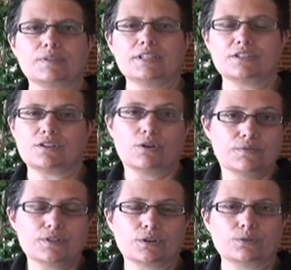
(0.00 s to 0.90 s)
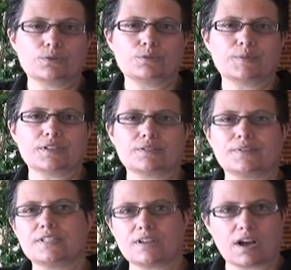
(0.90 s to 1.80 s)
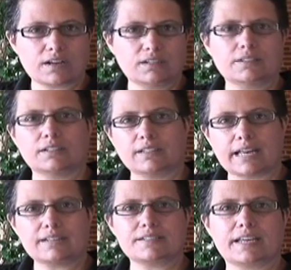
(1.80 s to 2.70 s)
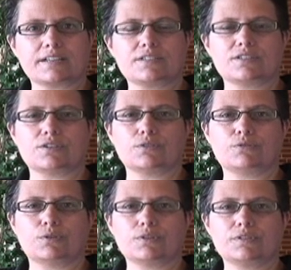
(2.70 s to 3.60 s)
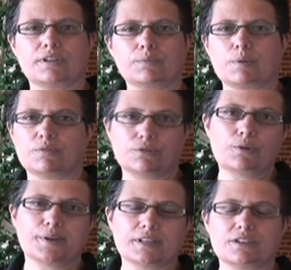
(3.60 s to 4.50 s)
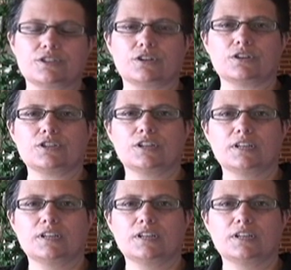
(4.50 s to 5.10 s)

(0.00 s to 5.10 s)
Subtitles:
religious overtones because of its title and the Latin text and so forth, and we're performing it in a church,